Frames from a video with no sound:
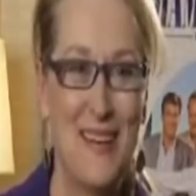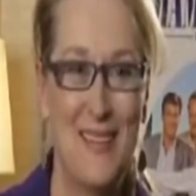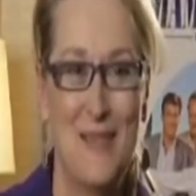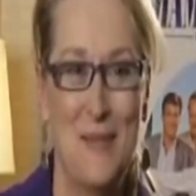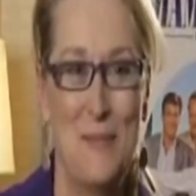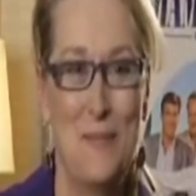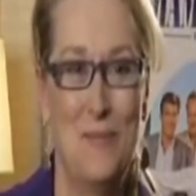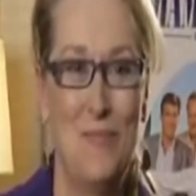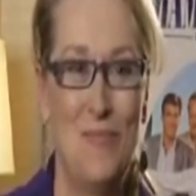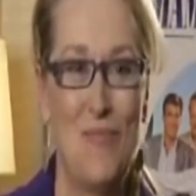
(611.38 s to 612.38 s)
At the age
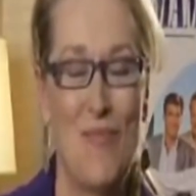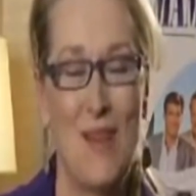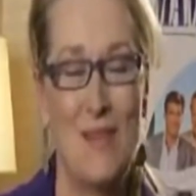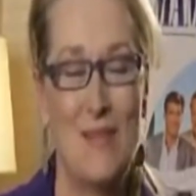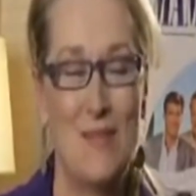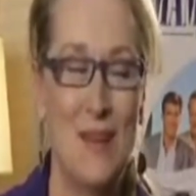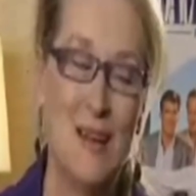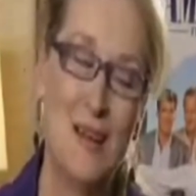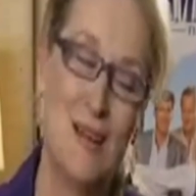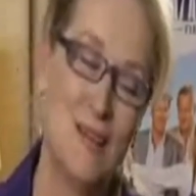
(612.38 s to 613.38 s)
of 23,
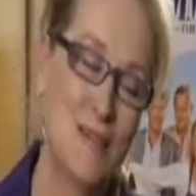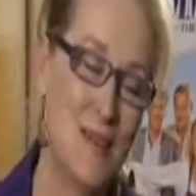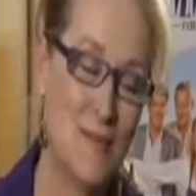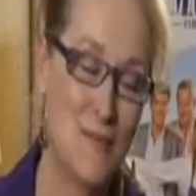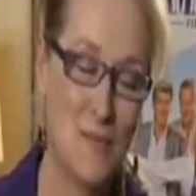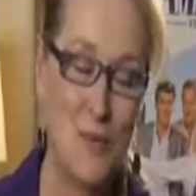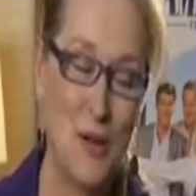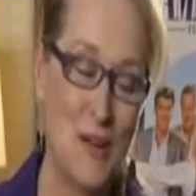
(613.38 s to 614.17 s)
Cazale's breakthrough came in